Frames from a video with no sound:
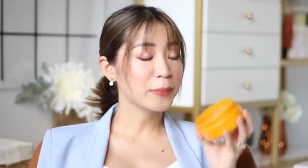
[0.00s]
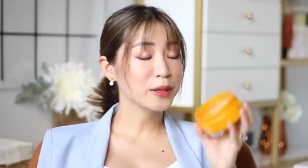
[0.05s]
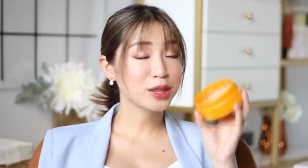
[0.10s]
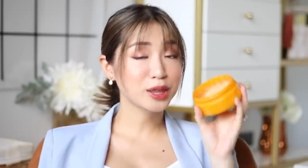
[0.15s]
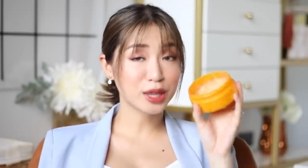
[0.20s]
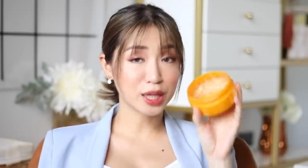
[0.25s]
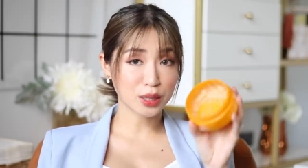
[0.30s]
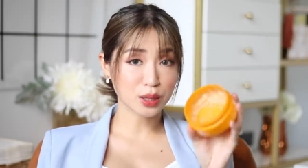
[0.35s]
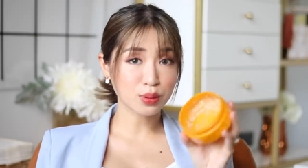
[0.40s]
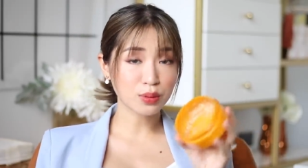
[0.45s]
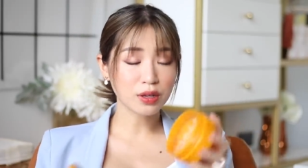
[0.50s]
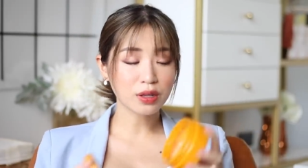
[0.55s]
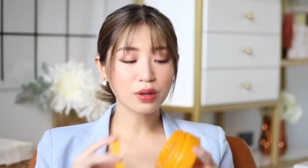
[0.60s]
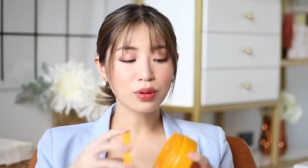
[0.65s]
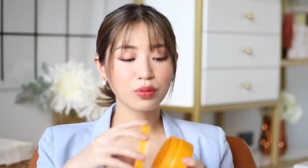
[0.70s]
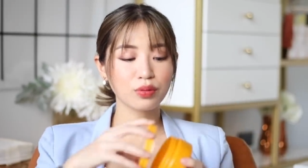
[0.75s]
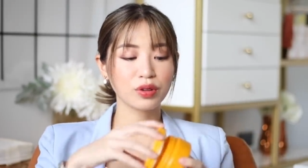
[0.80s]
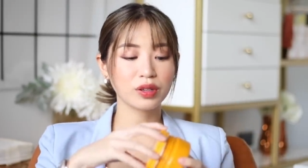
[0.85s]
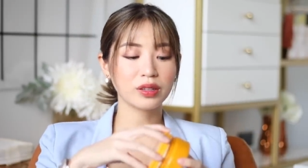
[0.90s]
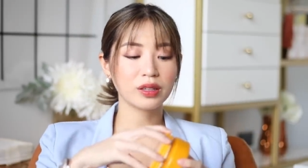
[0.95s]
But this one
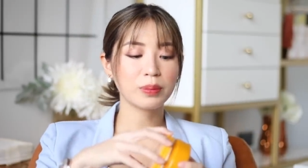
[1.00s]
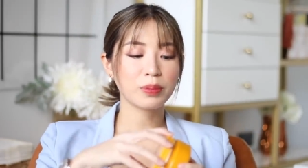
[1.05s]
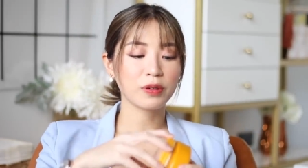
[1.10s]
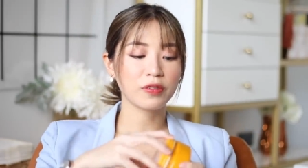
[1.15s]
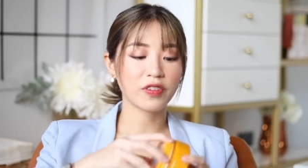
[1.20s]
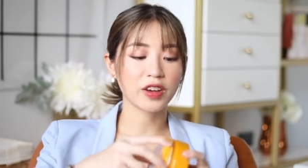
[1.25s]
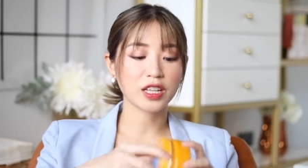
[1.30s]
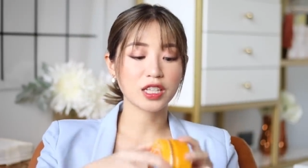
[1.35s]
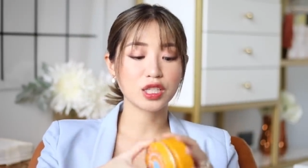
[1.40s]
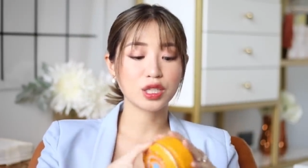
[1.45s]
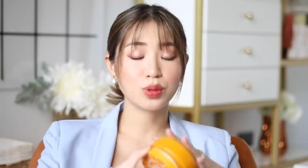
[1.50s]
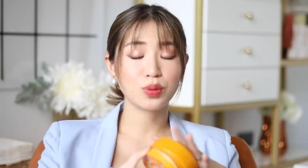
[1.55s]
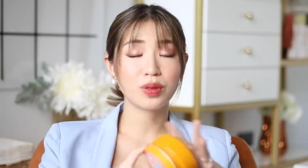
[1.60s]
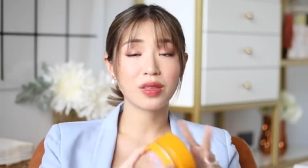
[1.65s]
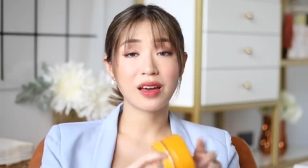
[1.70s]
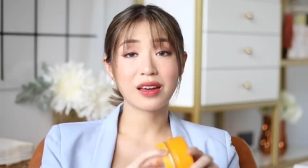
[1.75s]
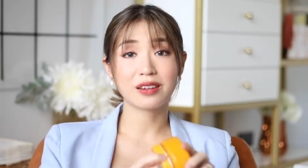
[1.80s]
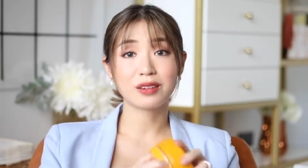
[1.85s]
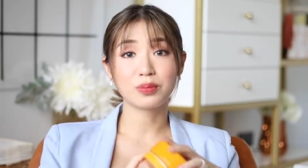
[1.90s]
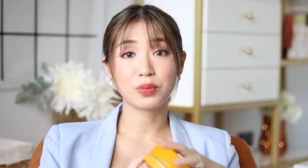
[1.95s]
really provides you
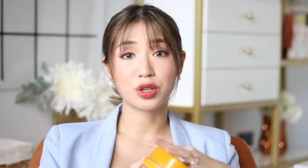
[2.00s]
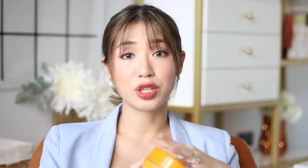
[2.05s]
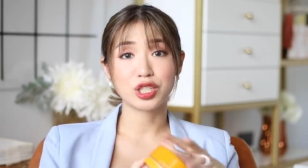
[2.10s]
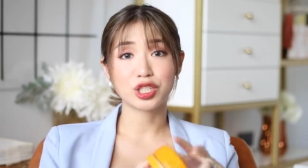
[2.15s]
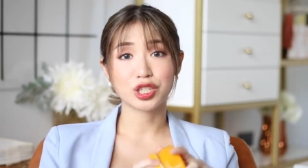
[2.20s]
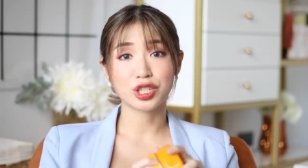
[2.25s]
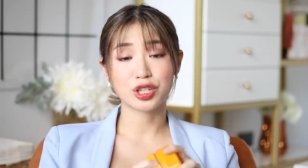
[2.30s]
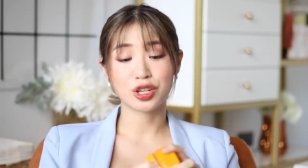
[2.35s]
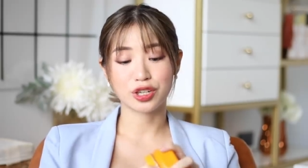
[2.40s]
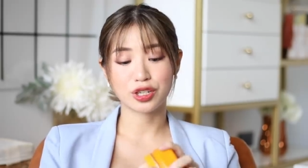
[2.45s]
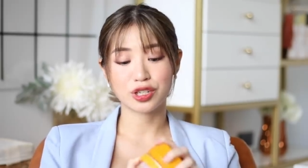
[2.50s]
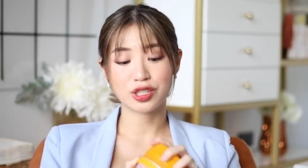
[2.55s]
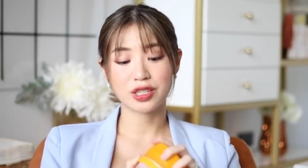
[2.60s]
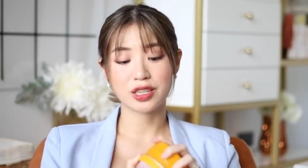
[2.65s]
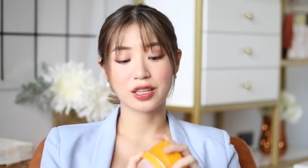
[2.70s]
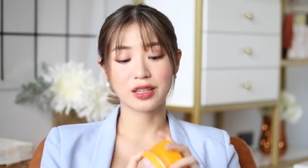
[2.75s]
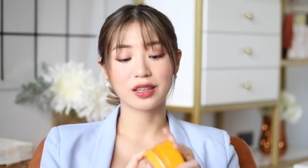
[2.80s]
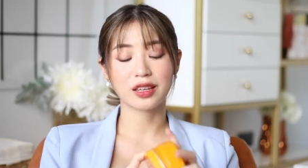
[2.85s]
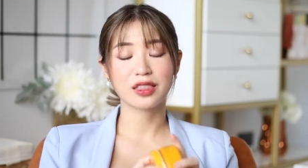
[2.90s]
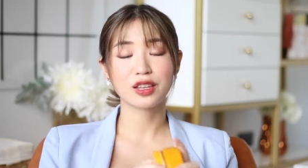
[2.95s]
with added moisture on your
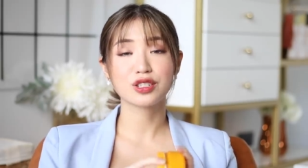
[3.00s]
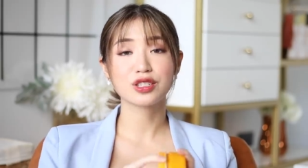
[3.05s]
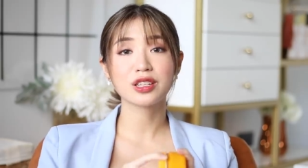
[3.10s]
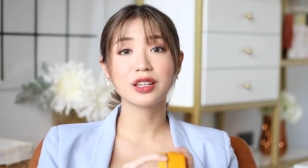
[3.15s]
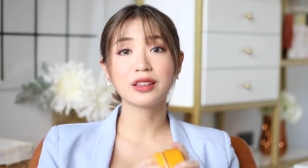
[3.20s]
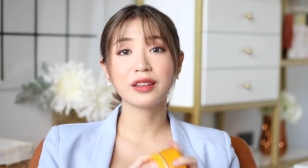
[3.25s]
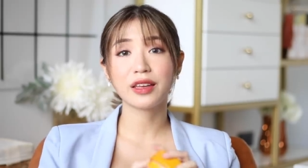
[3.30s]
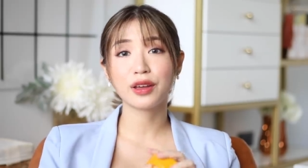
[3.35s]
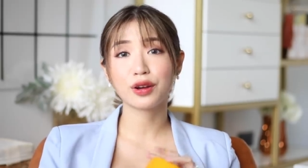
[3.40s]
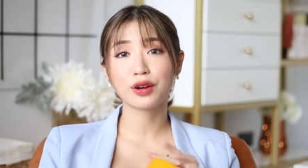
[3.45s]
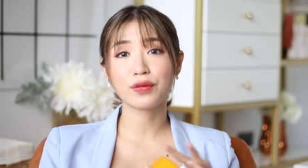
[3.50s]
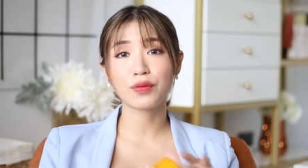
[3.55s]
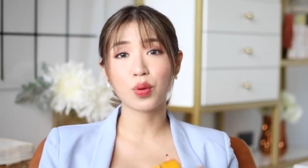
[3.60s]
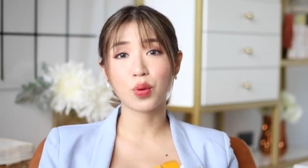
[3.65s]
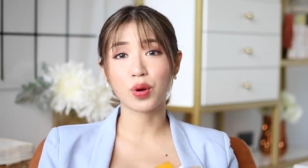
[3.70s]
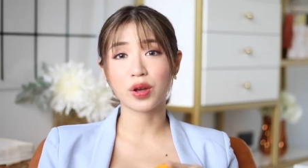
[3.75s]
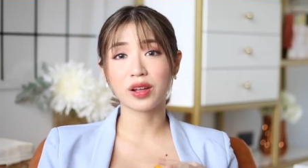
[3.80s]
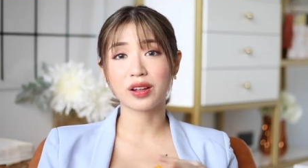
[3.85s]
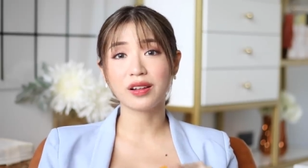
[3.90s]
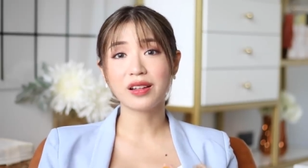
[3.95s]
skin. Like there's a layer
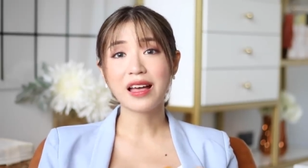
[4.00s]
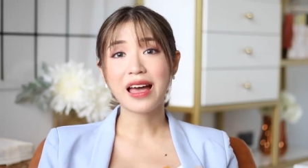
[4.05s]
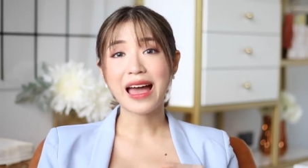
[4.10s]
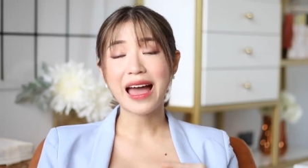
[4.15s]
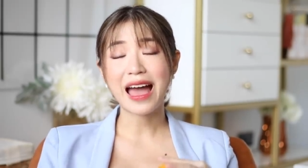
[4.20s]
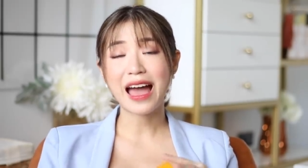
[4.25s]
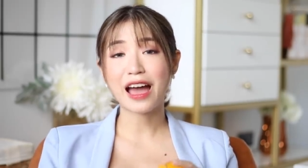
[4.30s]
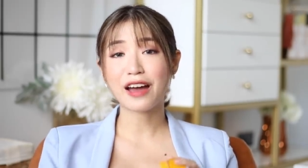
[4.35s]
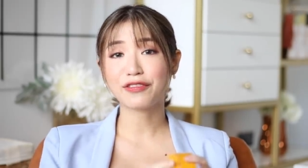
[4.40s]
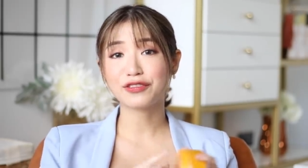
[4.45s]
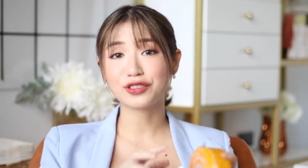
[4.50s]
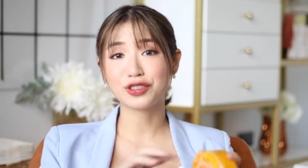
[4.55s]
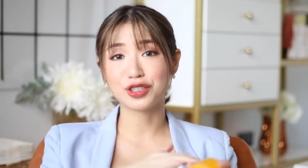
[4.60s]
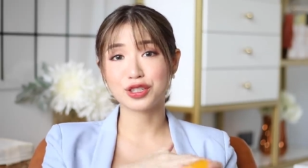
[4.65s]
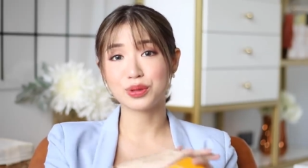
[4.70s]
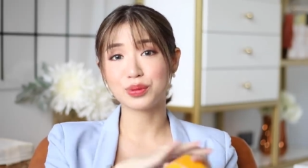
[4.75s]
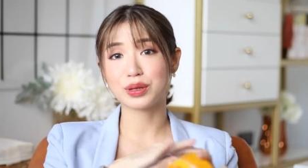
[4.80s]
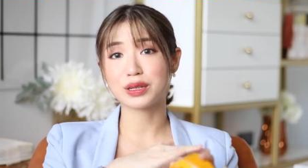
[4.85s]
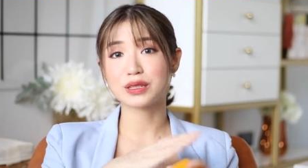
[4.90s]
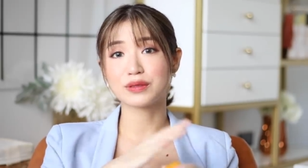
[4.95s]
of oil after
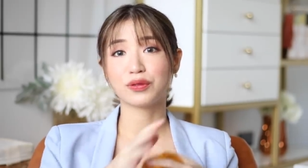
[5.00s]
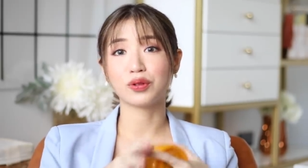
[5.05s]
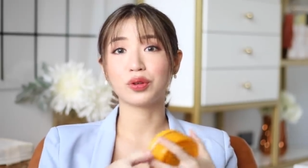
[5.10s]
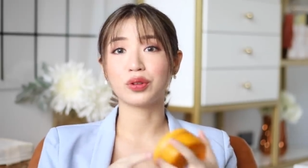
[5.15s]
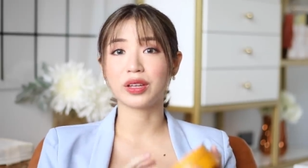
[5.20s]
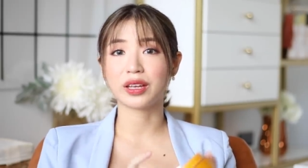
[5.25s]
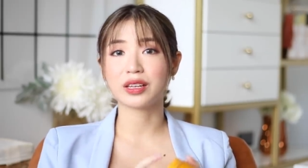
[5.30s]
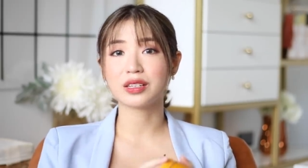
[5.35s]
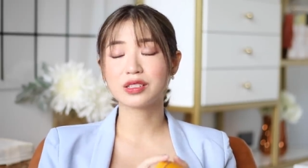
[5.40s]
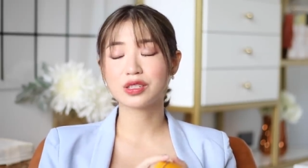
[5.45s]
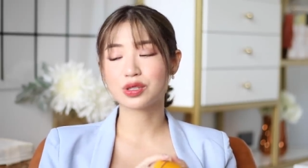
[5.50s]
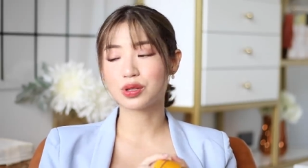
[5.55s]
you exfoliate.